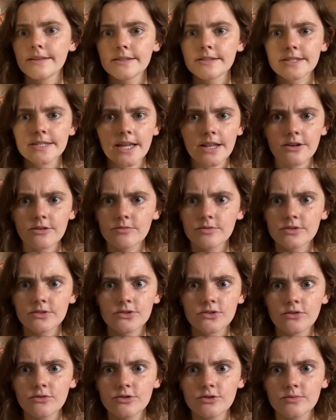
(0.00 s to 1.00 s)
seller was
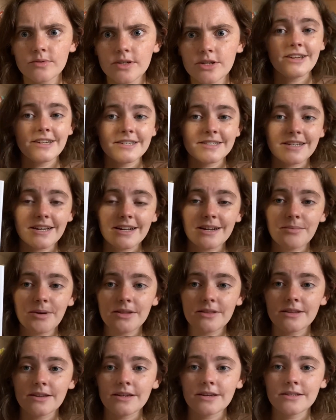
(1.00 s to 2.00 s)
so sweet. Excited about
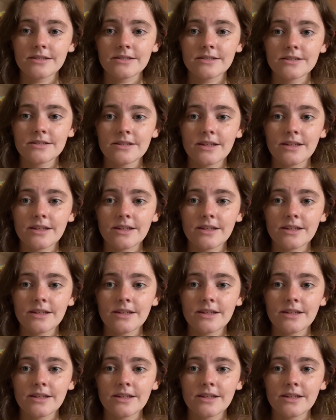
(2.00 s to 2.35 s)
this,